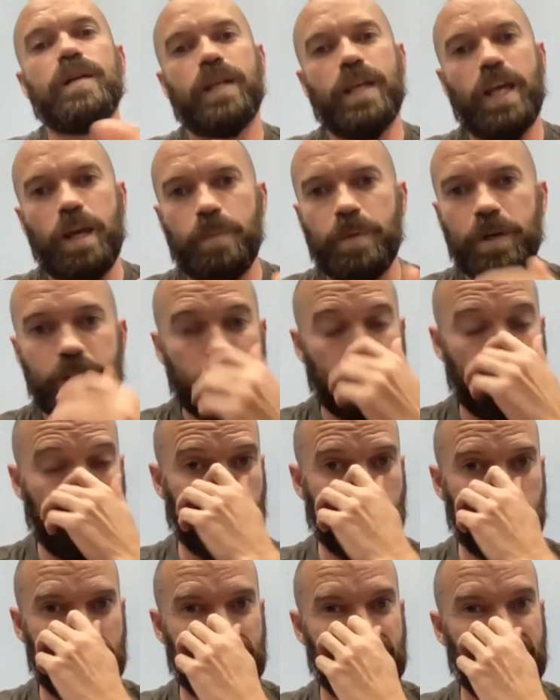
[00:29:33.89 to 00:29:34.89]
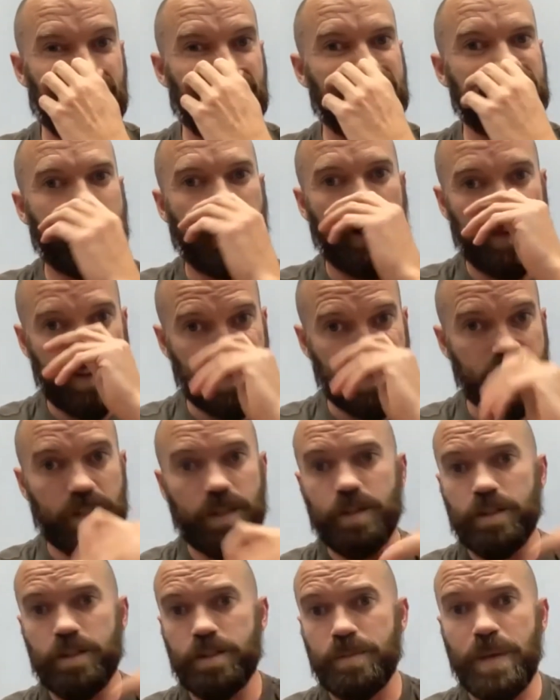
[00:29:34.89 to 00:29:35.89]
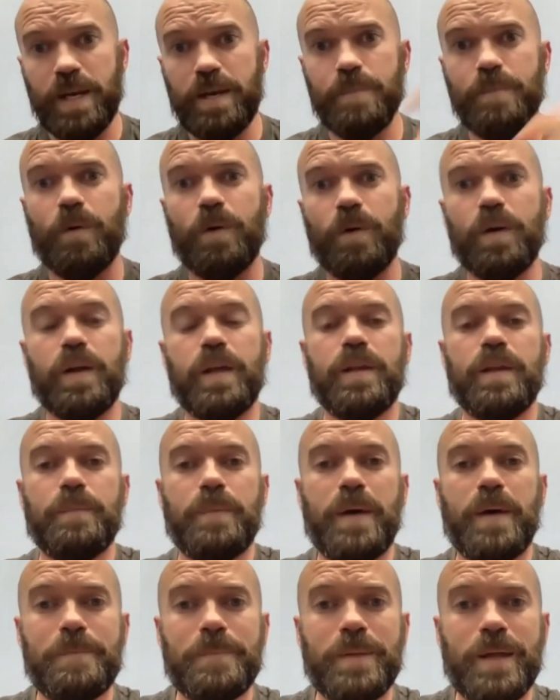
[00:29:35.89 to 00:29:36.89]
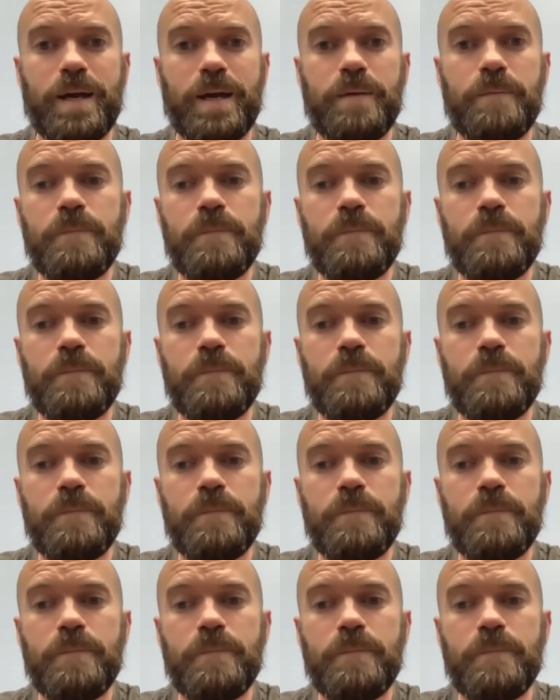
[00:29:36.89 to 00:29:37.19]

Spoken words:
Cambridge University as others, and there's many more in the pipeline